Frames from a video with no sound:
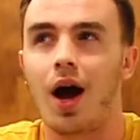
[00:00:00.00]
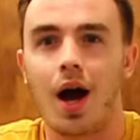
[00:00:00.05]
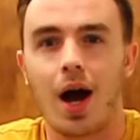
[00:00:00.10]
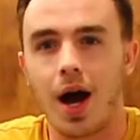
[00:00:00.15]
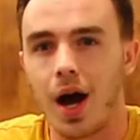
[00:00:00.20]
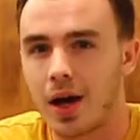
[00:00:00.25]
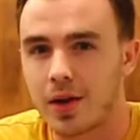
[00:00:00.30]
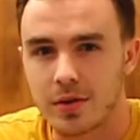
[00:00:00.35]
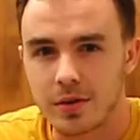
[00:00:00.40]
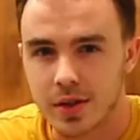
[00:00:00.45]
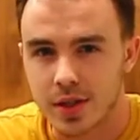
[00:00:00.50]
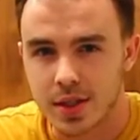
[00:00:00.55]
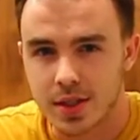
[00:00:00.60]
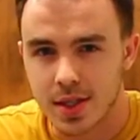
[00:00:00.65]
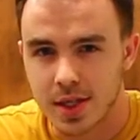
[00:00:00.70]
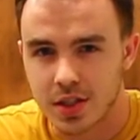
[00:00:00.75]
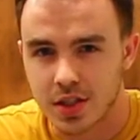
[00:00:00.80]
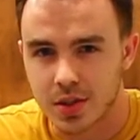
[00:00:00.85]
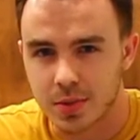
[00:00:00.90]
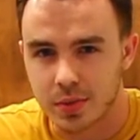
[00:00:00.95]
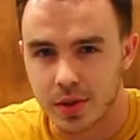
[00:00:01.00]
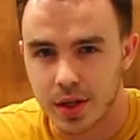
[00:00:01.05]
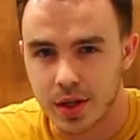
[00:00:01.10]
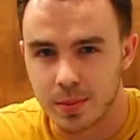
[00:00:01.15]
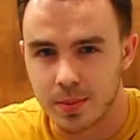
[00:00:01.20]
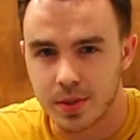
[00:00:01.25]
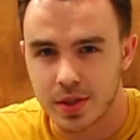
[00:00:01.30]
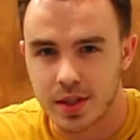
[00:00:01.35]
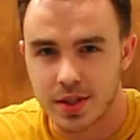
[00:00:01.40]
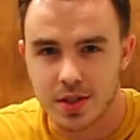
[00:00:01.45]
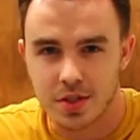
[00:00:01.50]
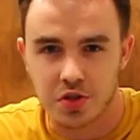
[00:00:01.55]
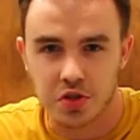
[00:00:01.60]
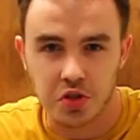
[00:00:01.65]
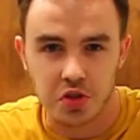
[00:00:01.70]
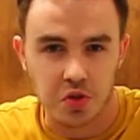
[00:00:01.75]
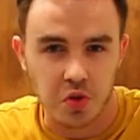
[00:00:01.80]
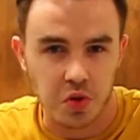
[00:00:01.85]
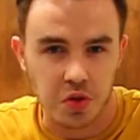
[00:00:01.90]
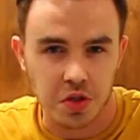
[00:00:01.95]
I don't think it's actually bread because it's
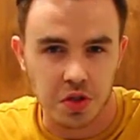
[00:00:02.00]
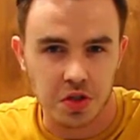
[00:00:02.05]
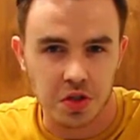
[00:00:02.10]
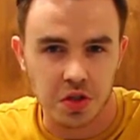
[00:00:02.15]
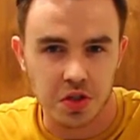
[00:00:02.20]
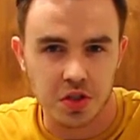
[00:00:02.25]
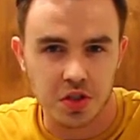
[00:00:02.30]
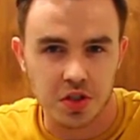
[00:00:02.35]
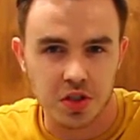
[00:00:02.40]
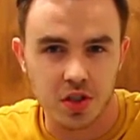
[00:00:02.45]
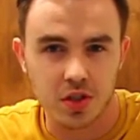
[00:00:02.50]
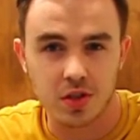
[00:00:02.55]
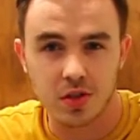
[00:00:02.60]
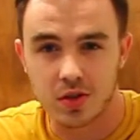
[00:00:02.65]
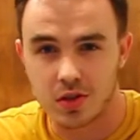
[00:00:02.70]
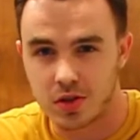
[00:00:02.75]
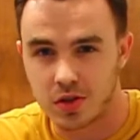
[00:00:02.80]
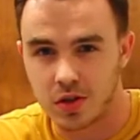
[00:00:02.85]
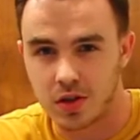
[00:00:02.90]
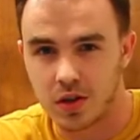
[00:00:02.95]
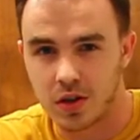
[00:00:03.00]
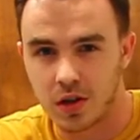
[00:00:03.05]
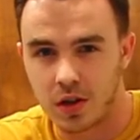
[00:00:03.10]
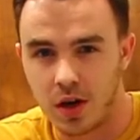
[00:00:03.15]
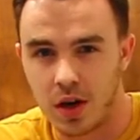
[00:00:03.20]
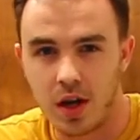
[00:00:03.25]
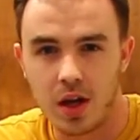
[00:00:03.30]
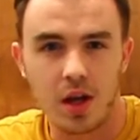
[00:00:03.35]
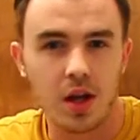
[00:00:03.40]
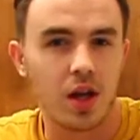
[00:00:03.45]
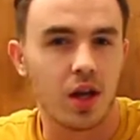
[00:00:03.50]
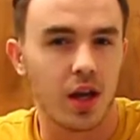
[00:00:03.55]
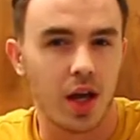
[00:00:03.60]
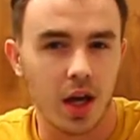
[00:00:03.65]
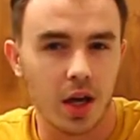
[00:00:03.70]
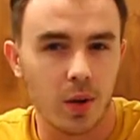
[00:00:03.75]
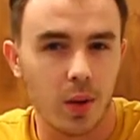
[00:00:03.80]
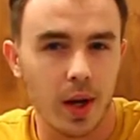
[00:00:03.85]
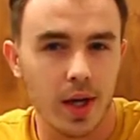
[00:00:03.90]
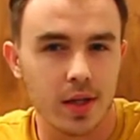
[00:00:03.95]
just cornstarch, sugar, and
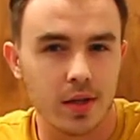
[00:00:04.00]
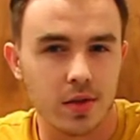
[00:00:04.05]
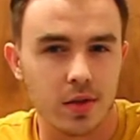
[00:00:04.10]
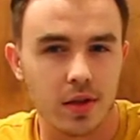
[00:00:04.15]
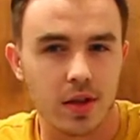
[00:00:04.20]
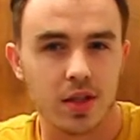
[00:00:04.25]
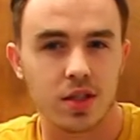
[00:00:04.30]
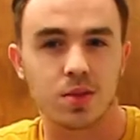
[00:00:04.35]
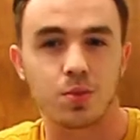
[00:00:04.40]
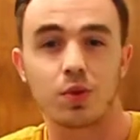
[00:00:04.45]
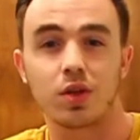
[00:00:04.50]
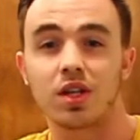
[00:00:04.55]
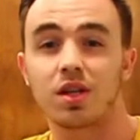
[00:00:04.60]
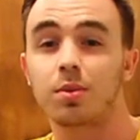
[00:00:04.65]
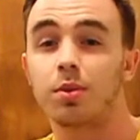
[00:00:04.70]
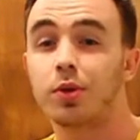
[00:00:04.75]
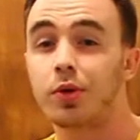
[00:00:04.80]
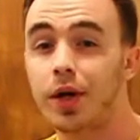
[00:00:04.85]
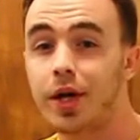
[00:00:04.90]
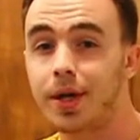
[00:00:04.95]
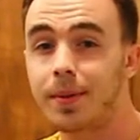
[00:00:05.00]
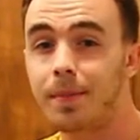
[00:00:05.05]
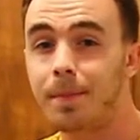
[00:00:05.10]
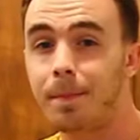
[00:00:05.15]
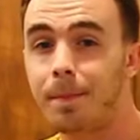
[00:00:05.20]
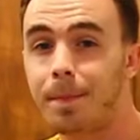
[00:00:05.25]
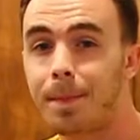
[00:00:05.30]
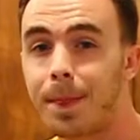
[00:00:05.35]
egg white, so I think it's more like a meringue.